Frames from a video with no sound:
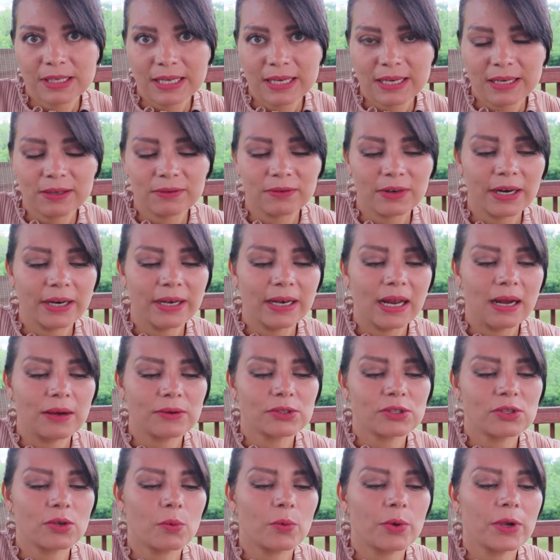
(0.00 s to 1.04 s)
tea right now,
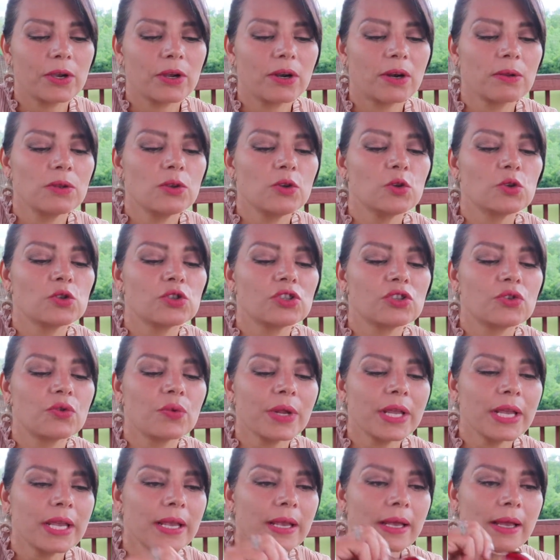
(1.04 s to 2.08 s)
so we're gonna use
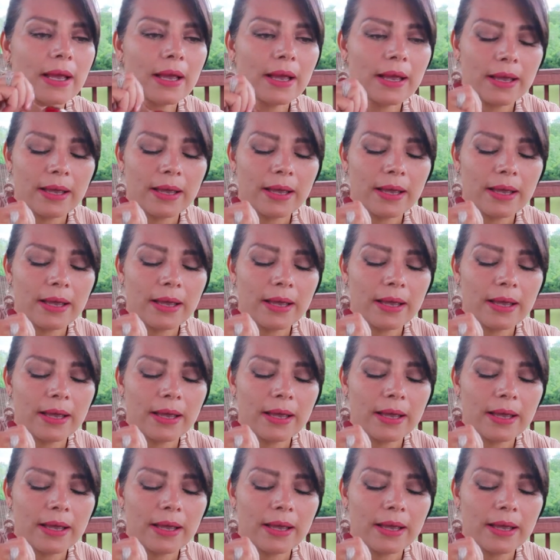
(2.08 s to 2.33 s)
3